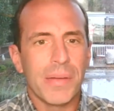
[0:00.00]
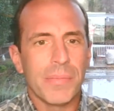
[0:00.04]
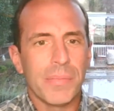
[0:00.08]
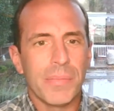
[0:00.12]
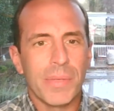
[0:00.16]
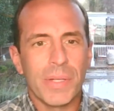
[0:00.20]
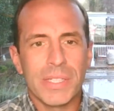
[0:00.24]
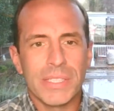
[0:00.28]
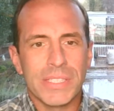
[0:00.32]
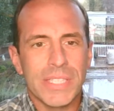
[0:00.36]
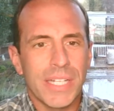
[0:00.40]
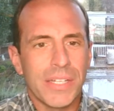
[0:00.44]

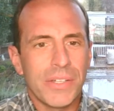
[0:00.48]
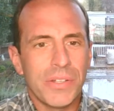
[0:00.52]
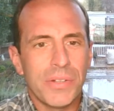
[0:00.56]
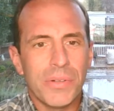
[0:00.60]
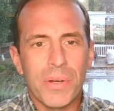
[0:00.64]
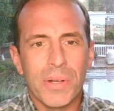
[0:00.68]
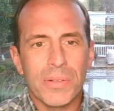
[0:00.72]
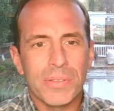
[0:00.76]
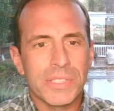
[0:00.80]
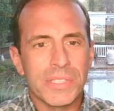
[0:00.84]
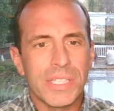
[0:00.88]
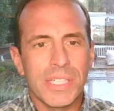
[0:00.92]
because I
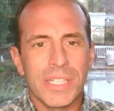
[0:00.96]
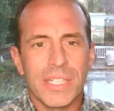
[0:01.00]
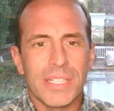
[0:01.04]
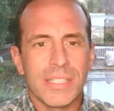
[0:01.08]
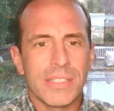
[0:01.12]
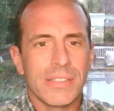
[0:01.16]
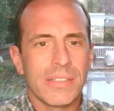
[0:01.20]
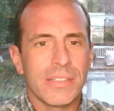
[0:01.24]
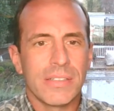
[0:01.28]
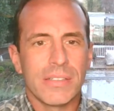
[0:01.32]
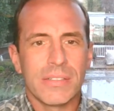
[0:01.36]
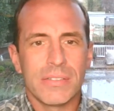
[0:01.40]
knew I was going to,
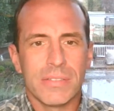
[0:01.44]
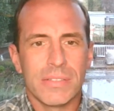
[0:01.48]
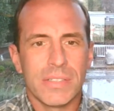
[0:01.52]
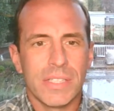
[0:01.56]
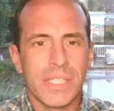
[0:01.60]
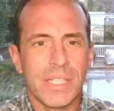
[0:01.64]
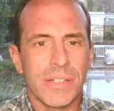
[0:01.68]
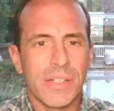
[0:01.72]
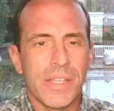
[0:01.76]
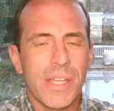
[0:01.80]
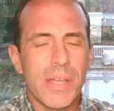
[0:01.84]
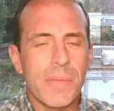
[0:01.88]

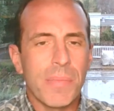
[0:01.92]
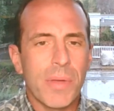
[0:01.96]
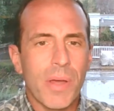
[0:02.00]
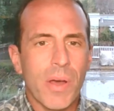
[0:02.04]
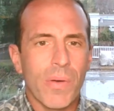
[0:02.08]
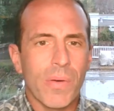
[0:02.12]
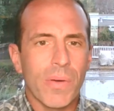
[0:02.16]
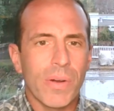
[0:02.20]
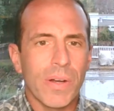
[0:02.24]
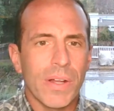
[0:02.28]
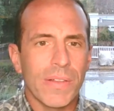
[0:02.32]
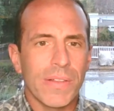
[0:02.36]
keep
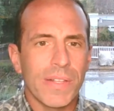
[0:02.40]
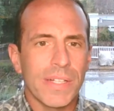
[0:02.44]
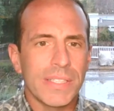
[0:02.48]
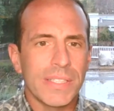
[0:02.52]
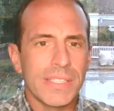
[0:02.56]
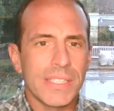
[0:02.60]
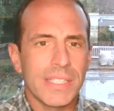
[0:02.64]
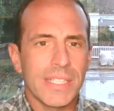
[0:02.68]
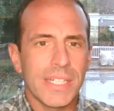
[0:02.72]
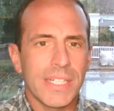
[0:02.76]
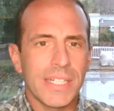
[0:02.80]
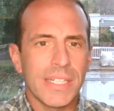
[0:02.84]
going on
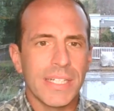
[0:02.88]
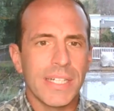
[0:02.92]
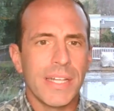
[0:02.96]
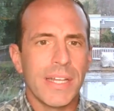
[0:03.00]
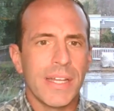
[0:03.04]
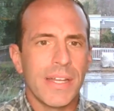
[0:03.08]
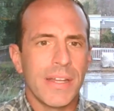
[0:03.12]
this thing.